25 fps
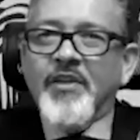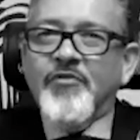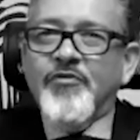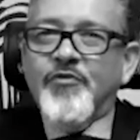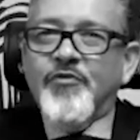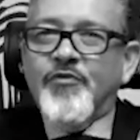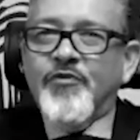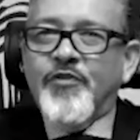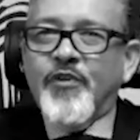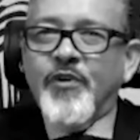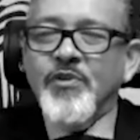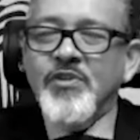
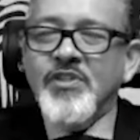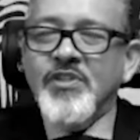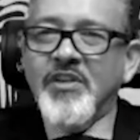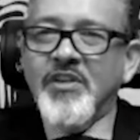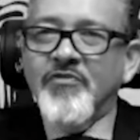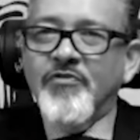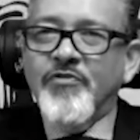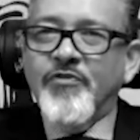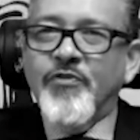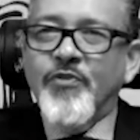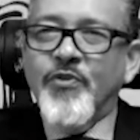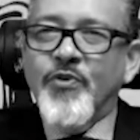first
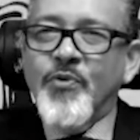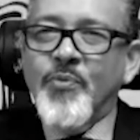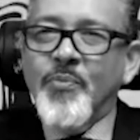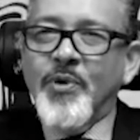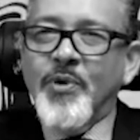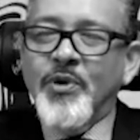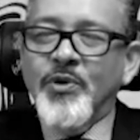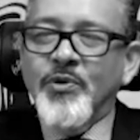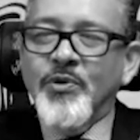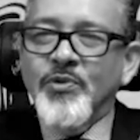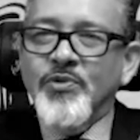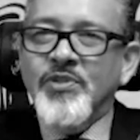and
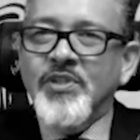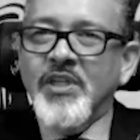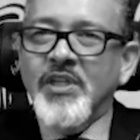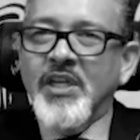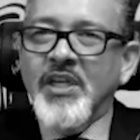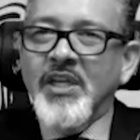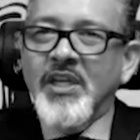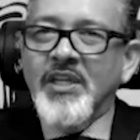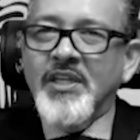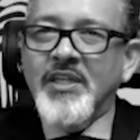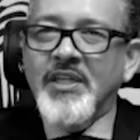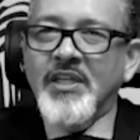foremost,
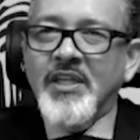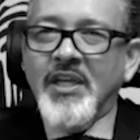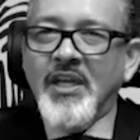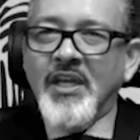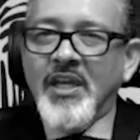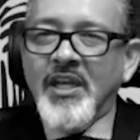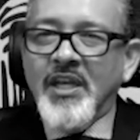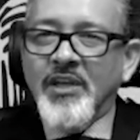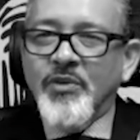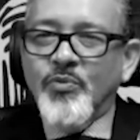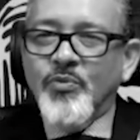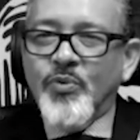it
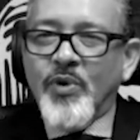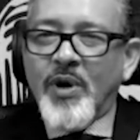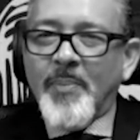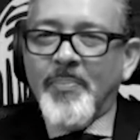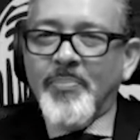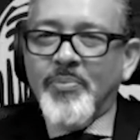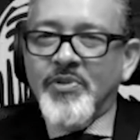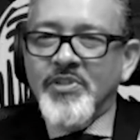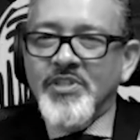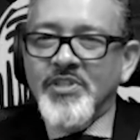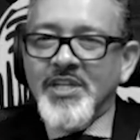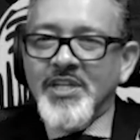
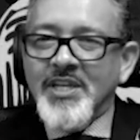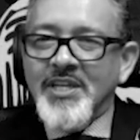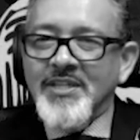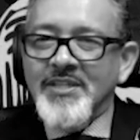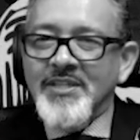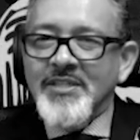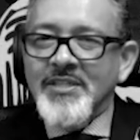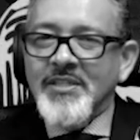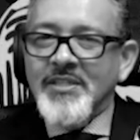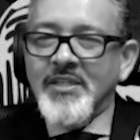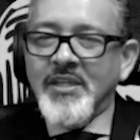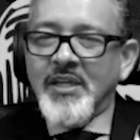
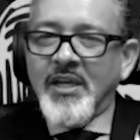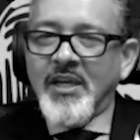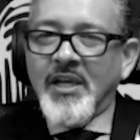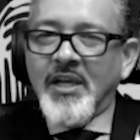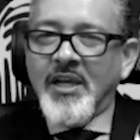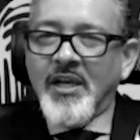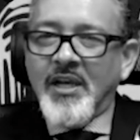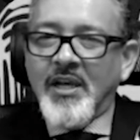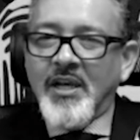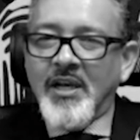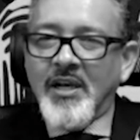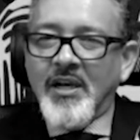represents
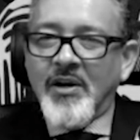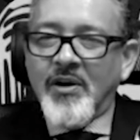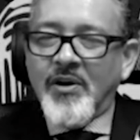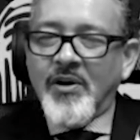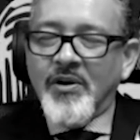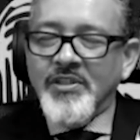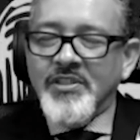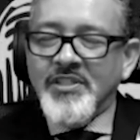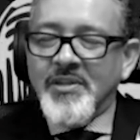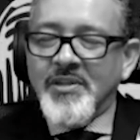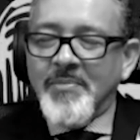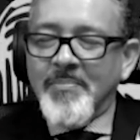
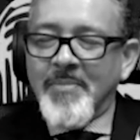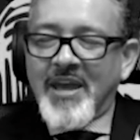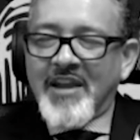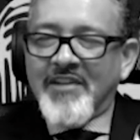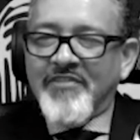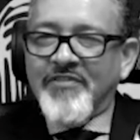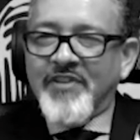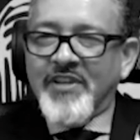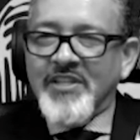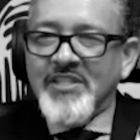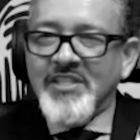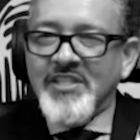or it's the
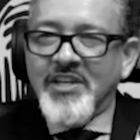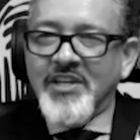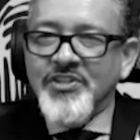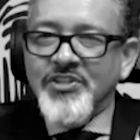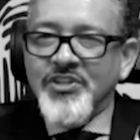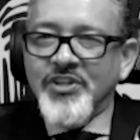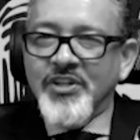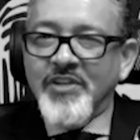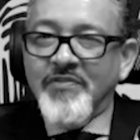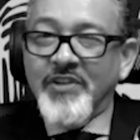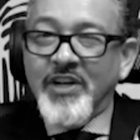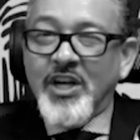
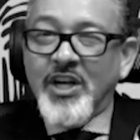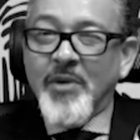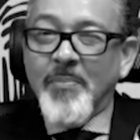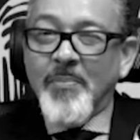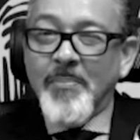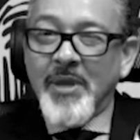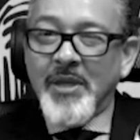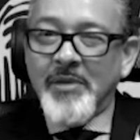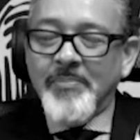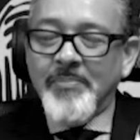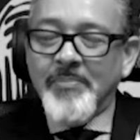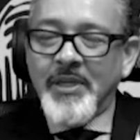manifestation of a
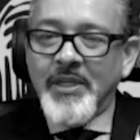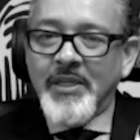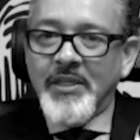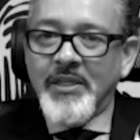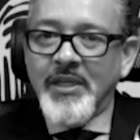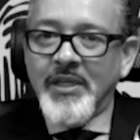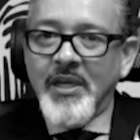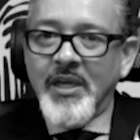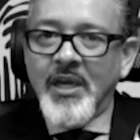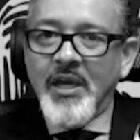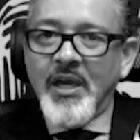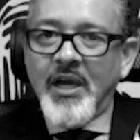commitment
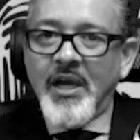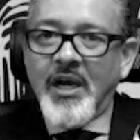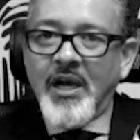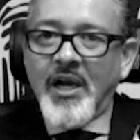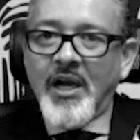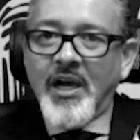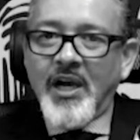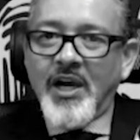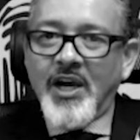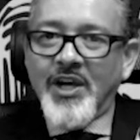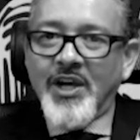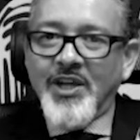
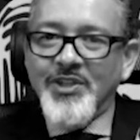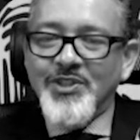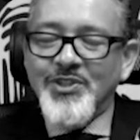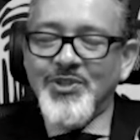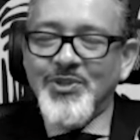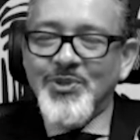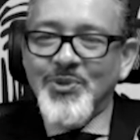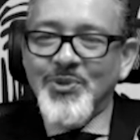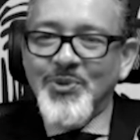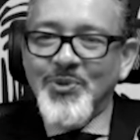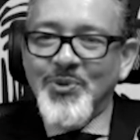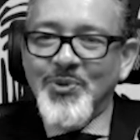
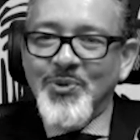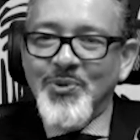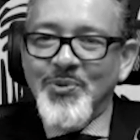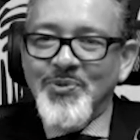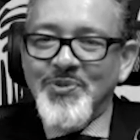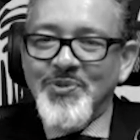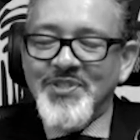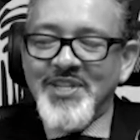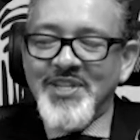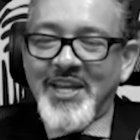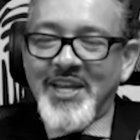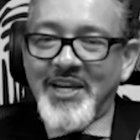to
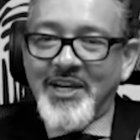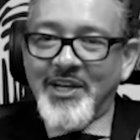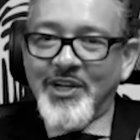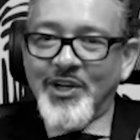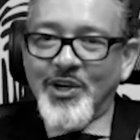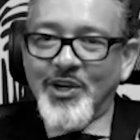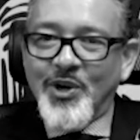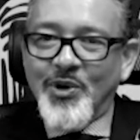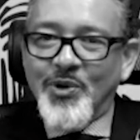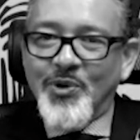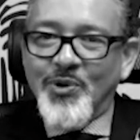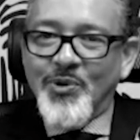setting a
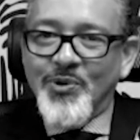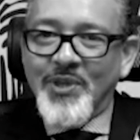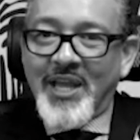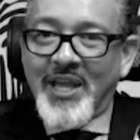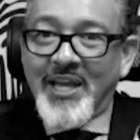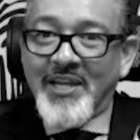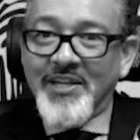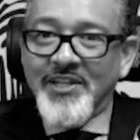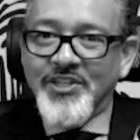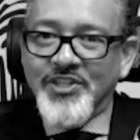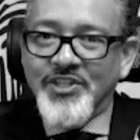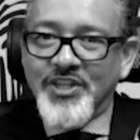goal
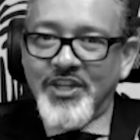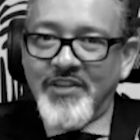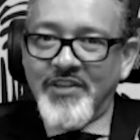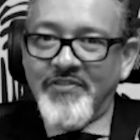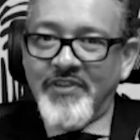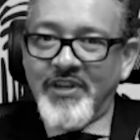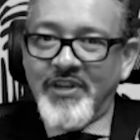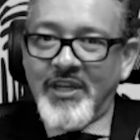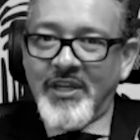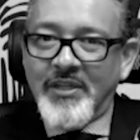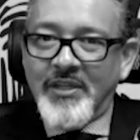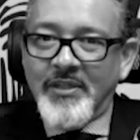and
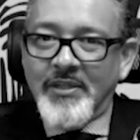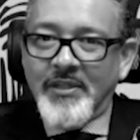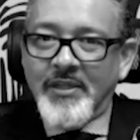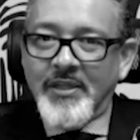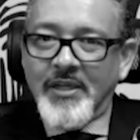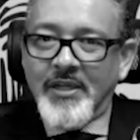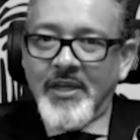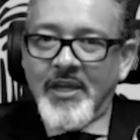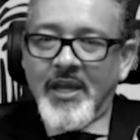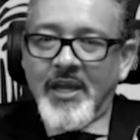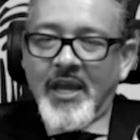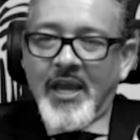achieving it.
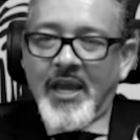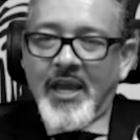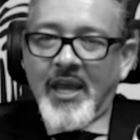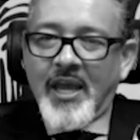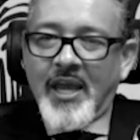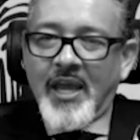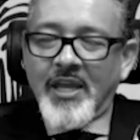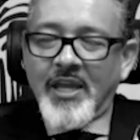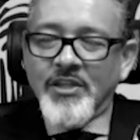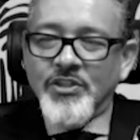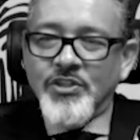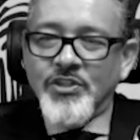
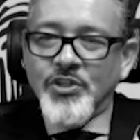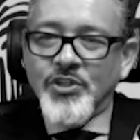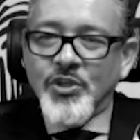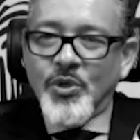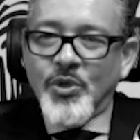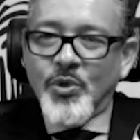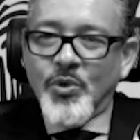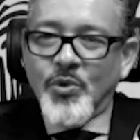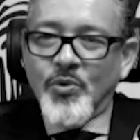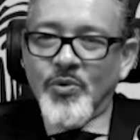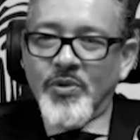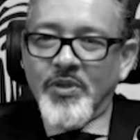And
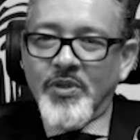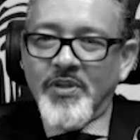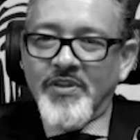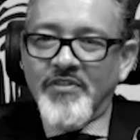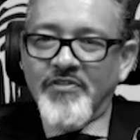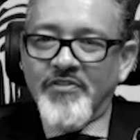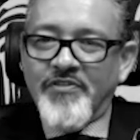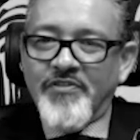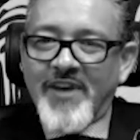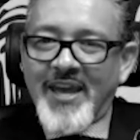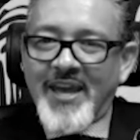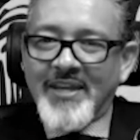so the
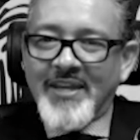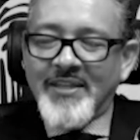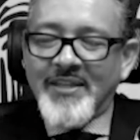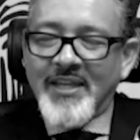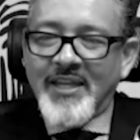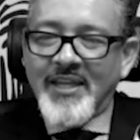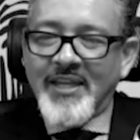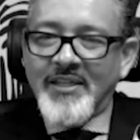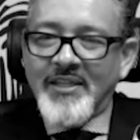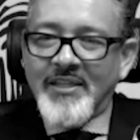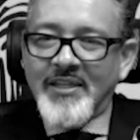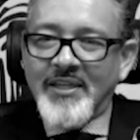fact
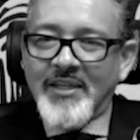that